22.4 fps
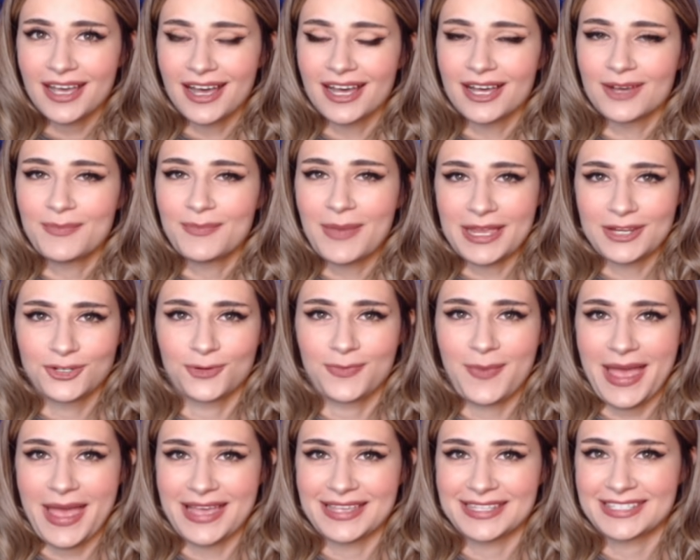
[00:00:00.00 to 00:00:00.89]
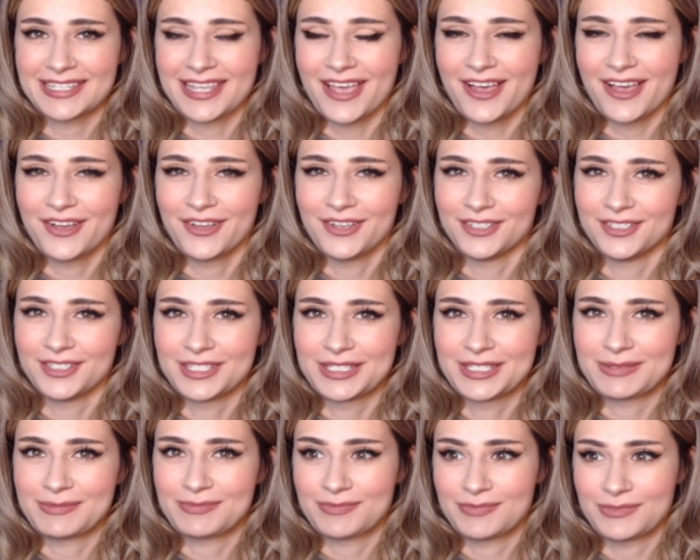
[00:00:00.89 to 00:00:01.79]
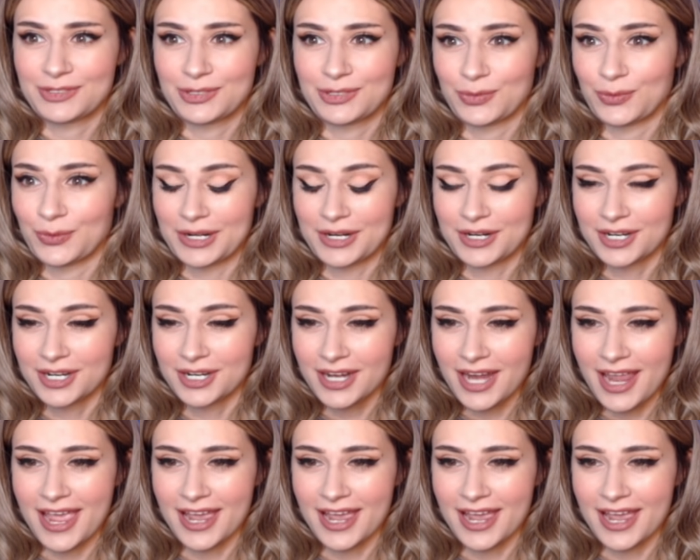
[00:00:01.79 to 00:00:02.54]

uh, Pedro Pascal's Twitter,